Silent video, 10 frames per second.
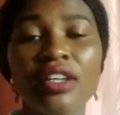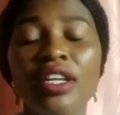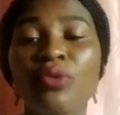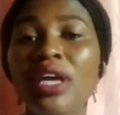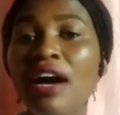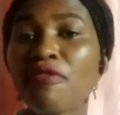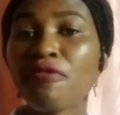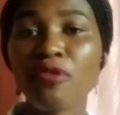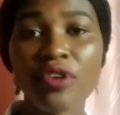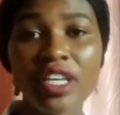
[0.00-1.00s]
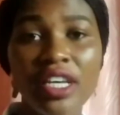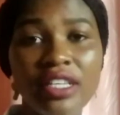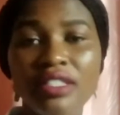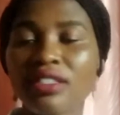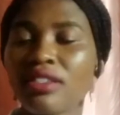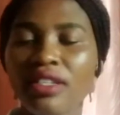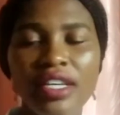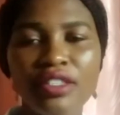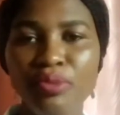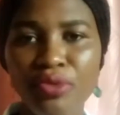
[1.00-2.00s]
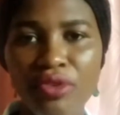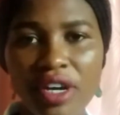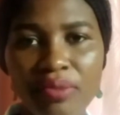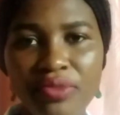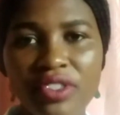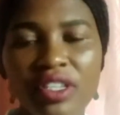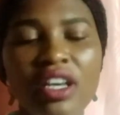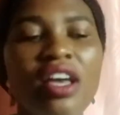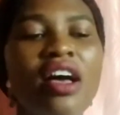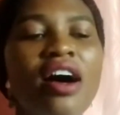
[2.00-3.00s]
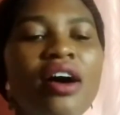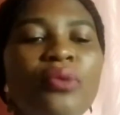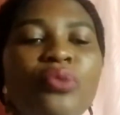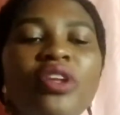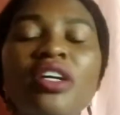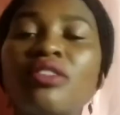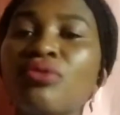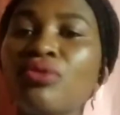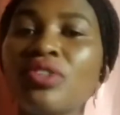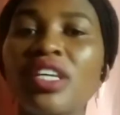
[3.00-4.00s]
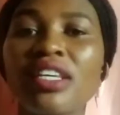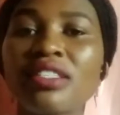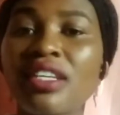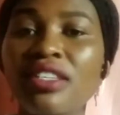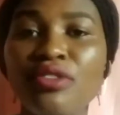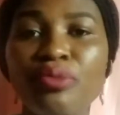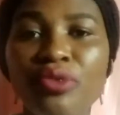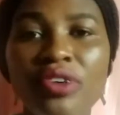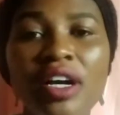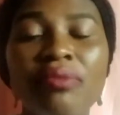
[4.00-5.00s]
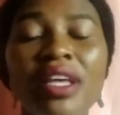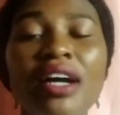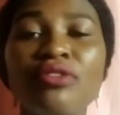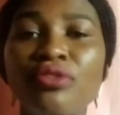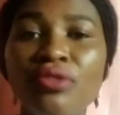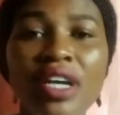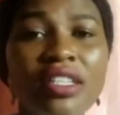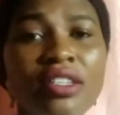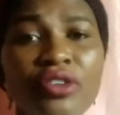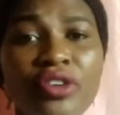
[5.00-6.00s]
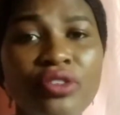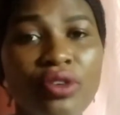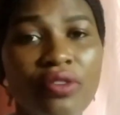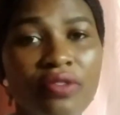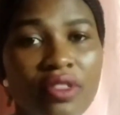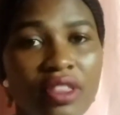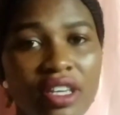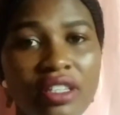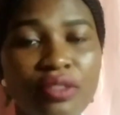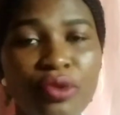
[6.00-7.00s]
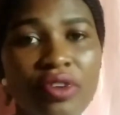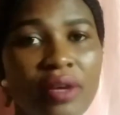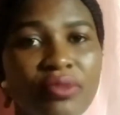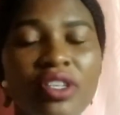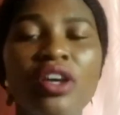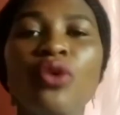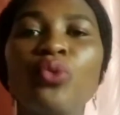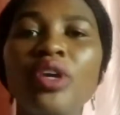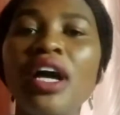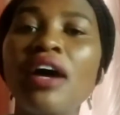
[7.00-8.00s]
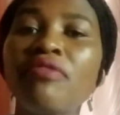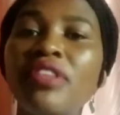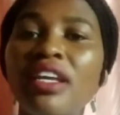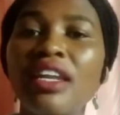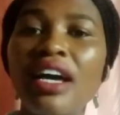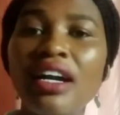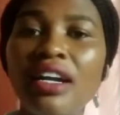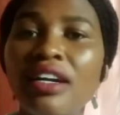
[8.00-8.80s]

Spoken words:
then we have 4 years nursing programs. With a 2 years nursing program, there are 2 categories of these programs. We have the NAC,